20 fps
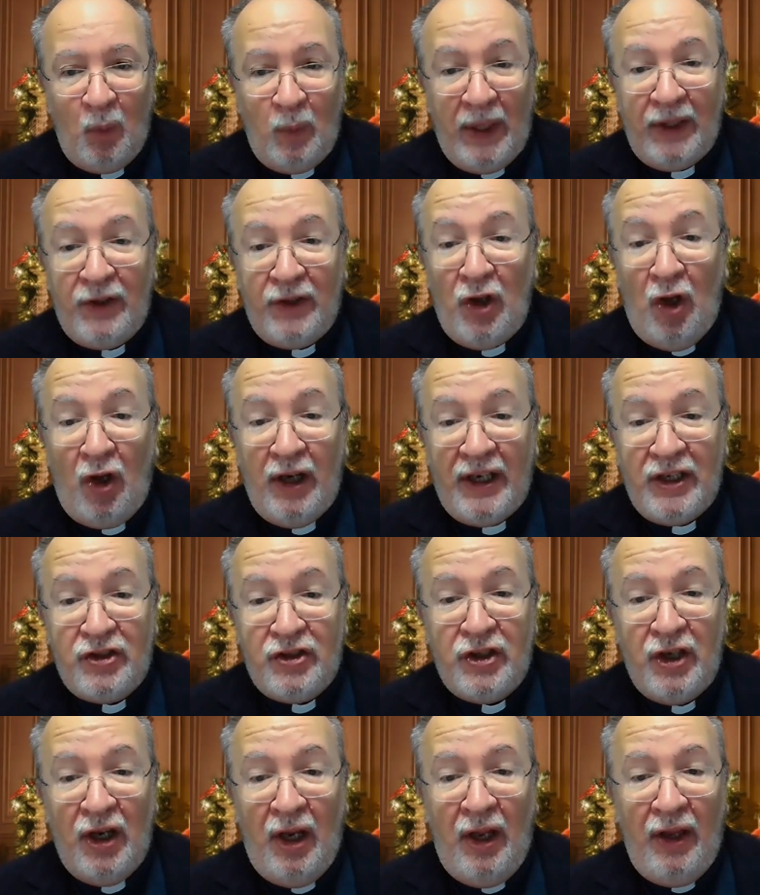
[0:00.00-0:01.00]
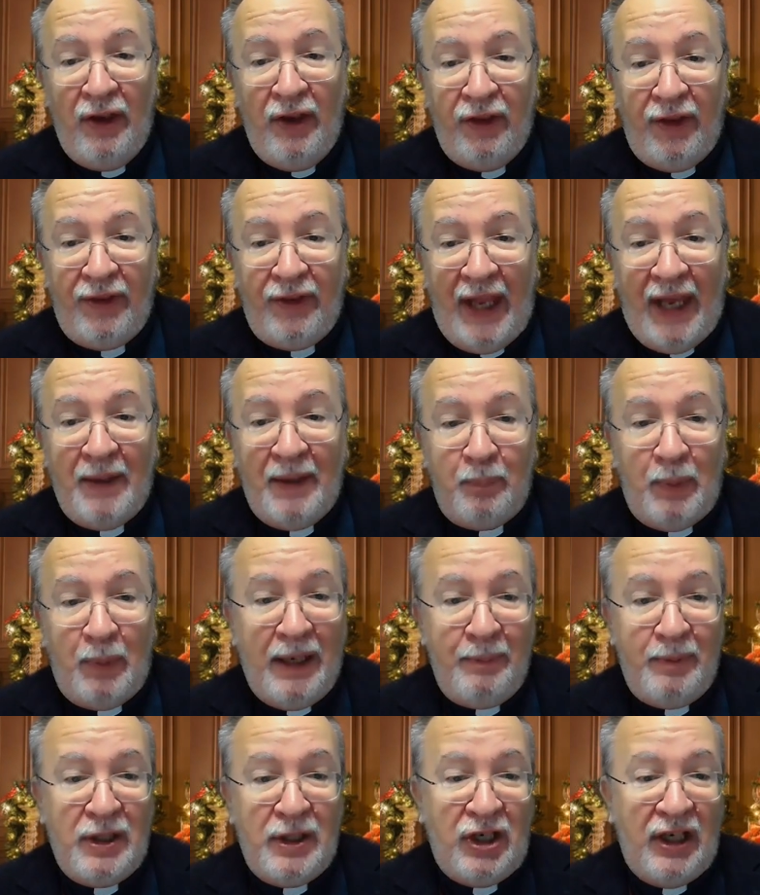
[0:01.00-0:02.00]
We acknowledge that that
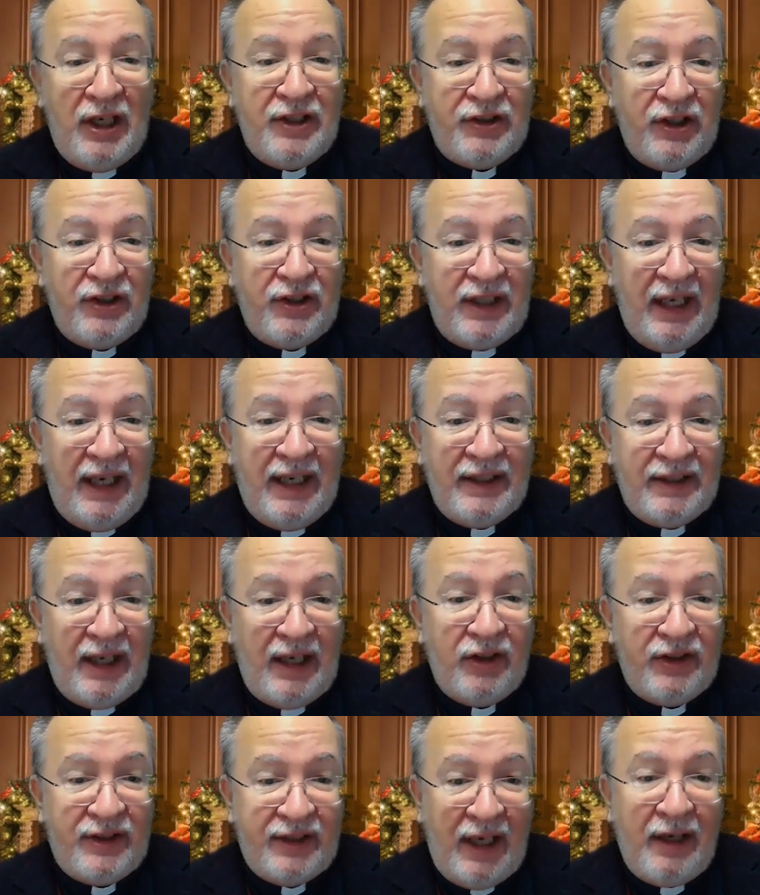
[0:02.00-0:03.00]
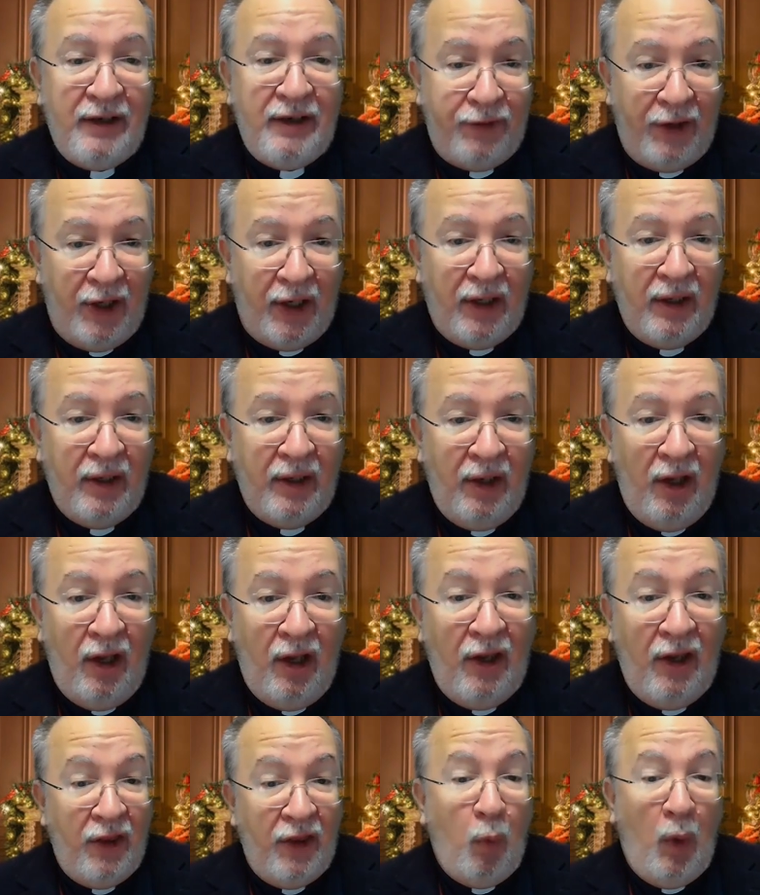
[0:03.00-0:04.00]
baby Jesus is our Saviour,
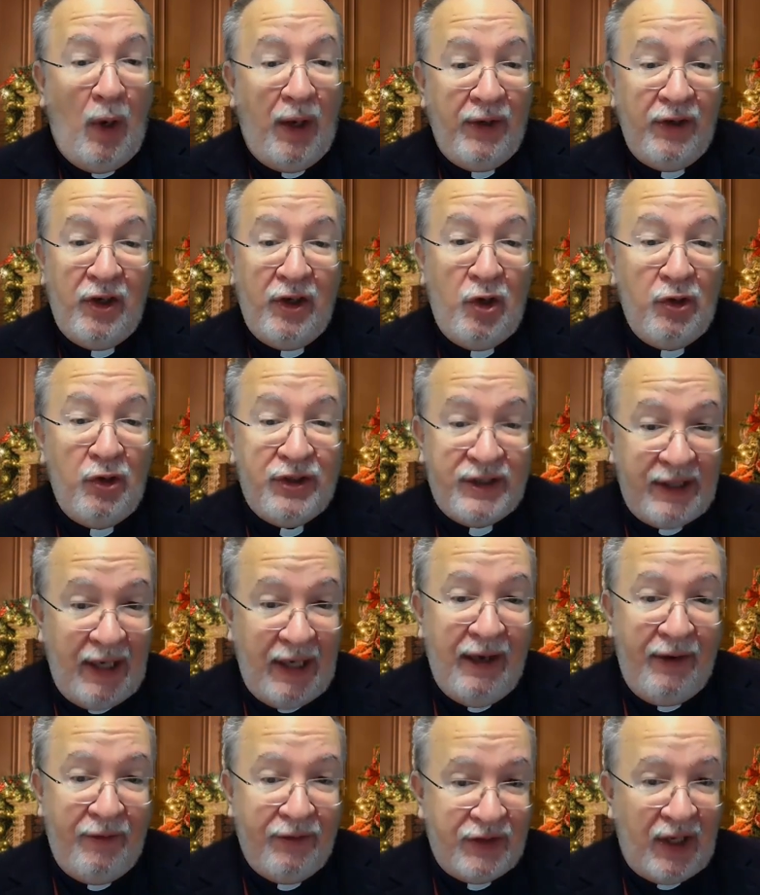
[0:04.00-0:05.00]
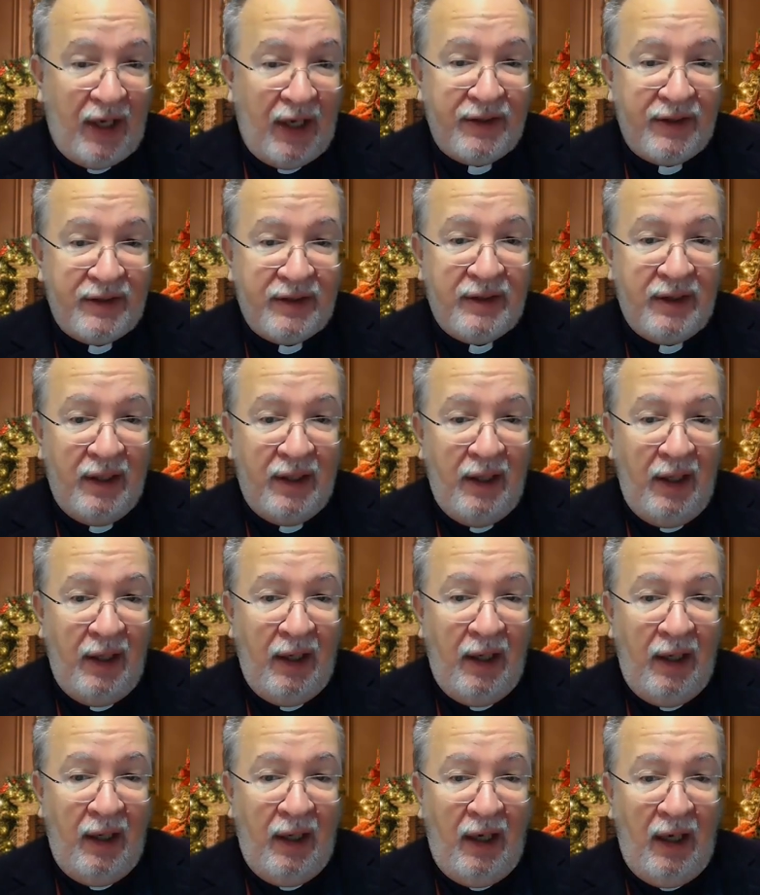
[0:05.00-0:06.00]
the one who saves us.
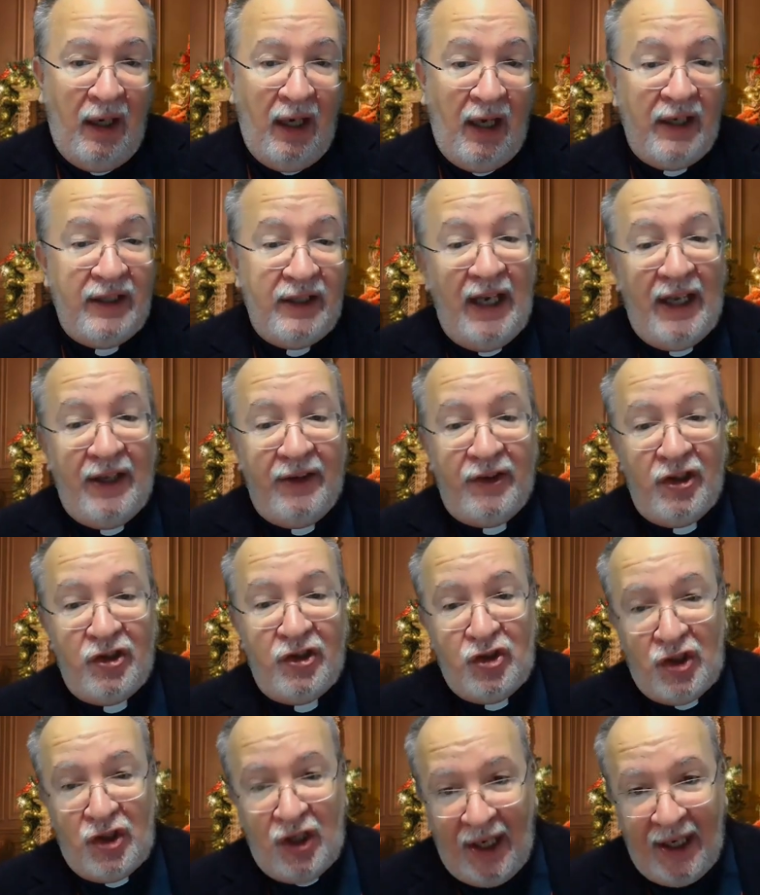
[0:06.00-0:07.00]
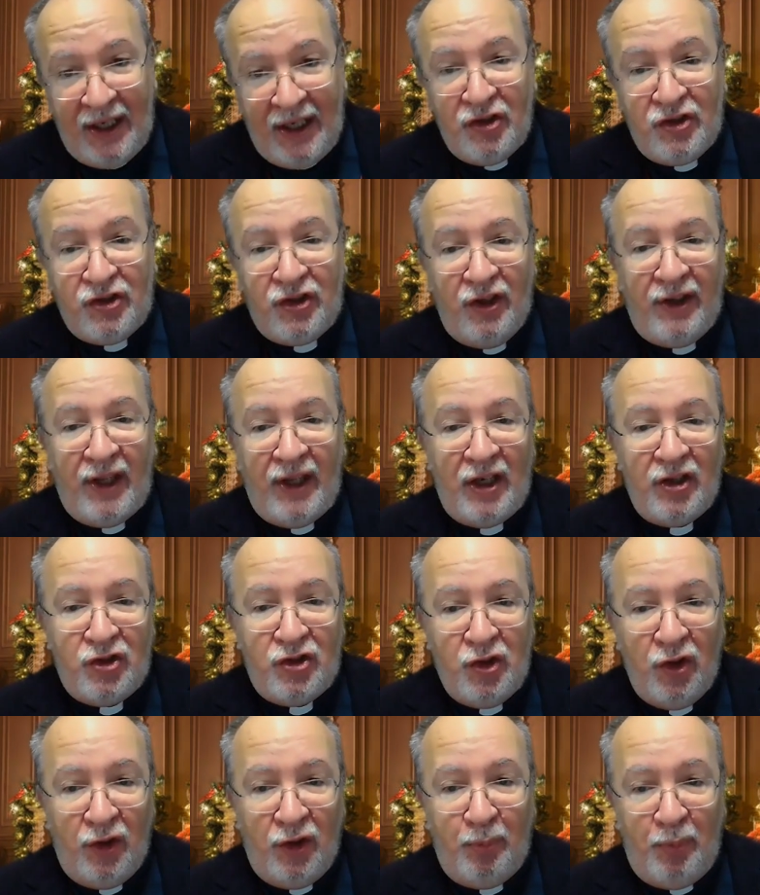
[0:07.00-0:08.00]
And yet the change that that
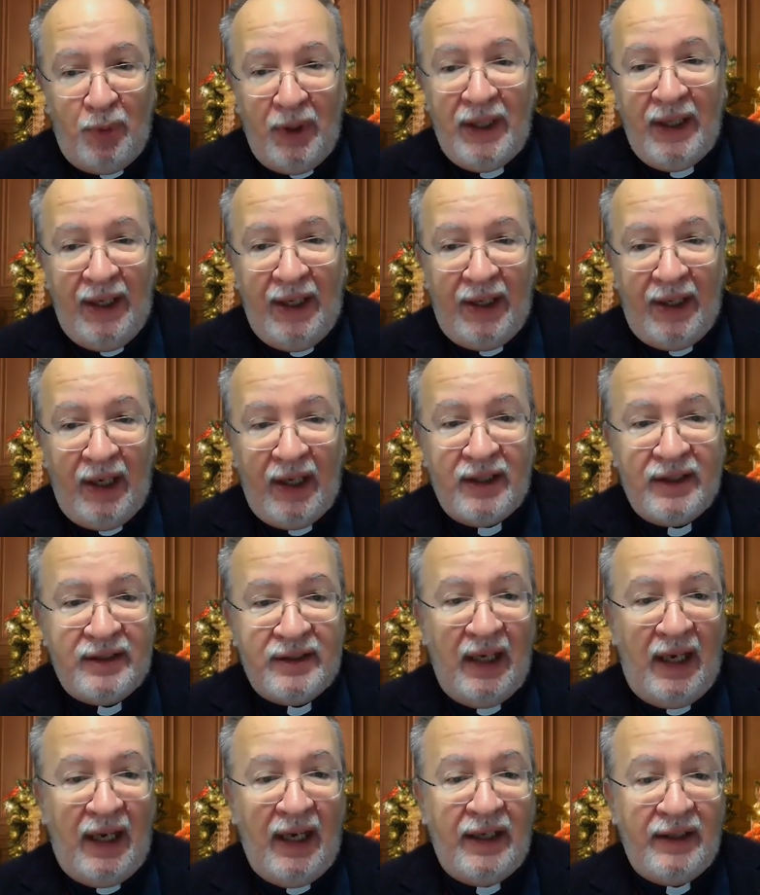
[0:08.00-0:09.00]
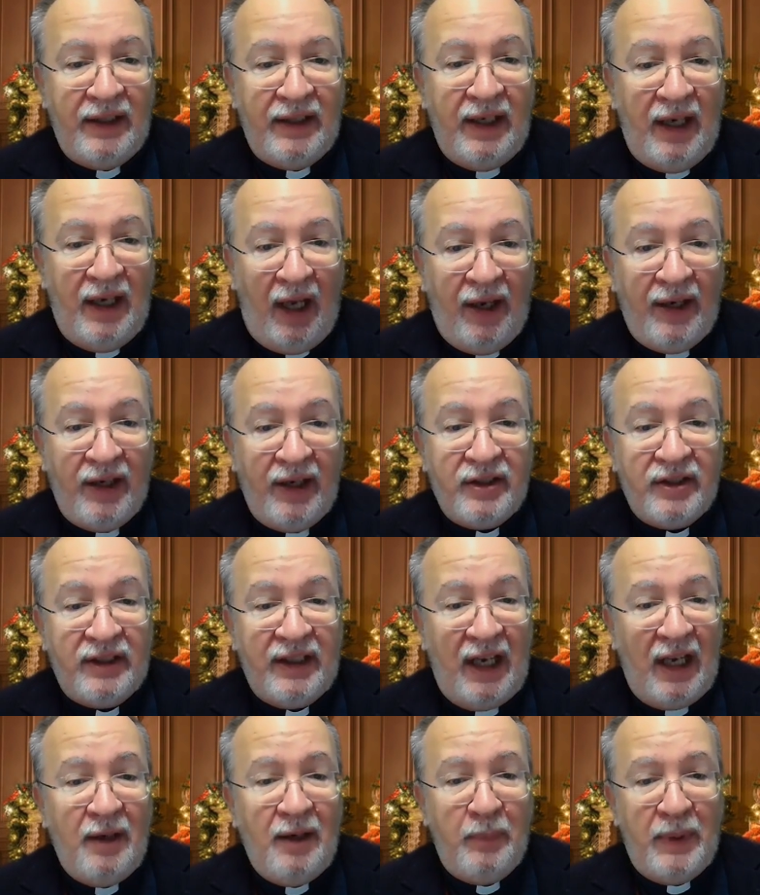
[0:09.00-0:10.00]
should bring in us and in others
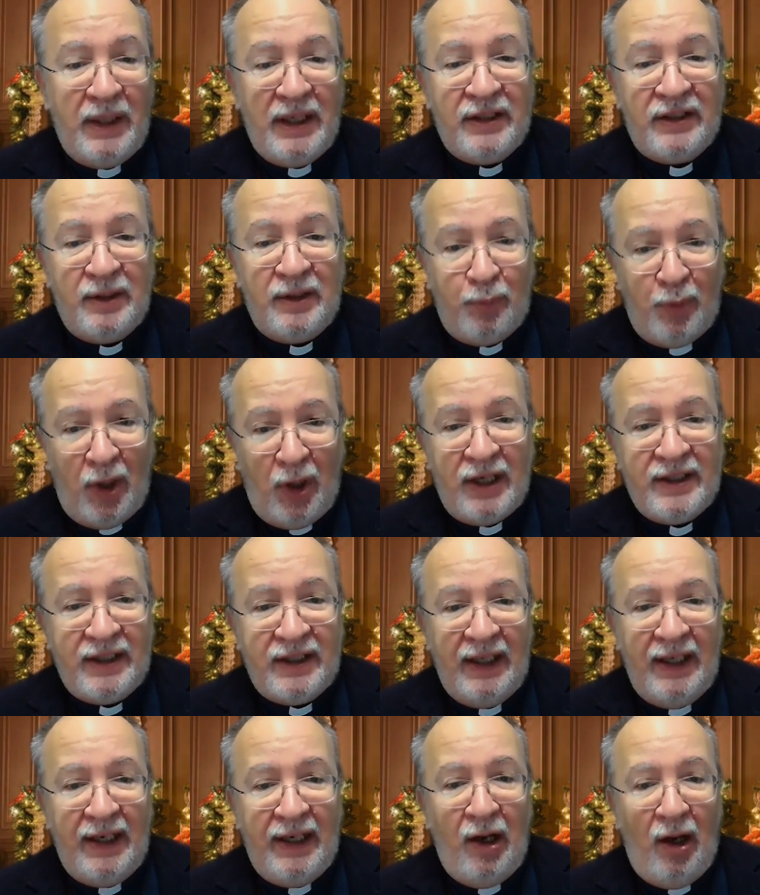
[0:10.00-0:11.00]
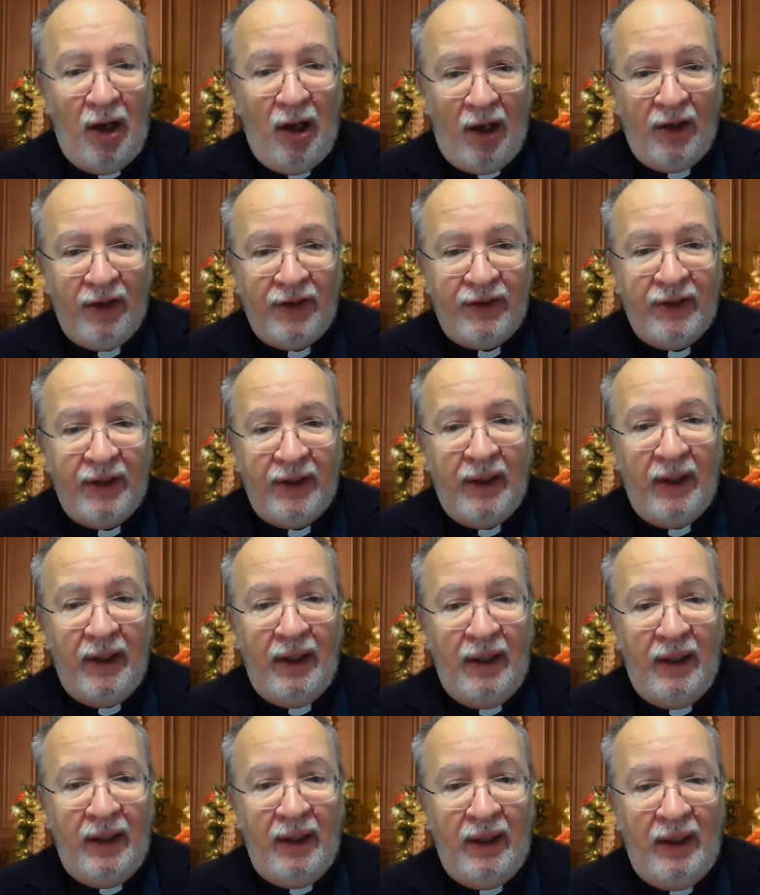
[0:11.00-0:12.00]
can be surprisingly hard.
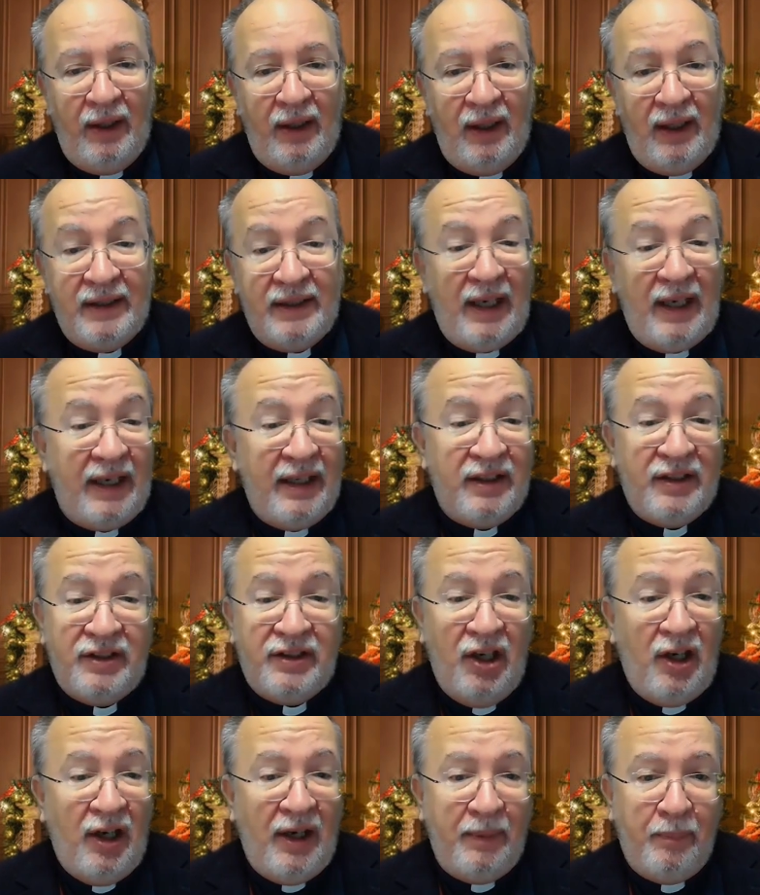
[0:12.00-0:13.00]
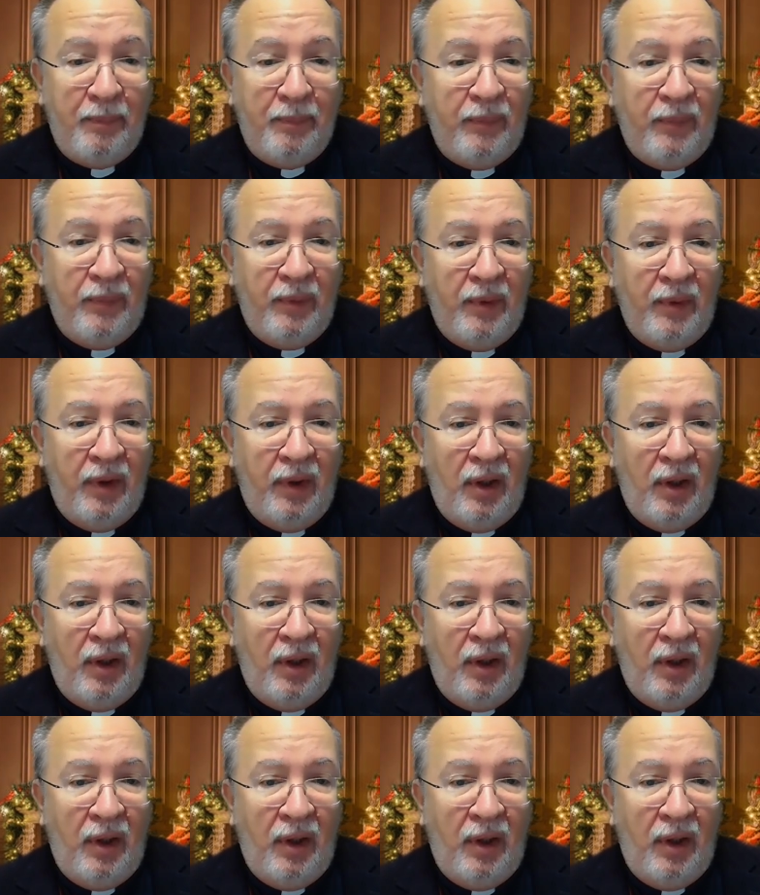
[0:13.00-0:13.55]
It takes time.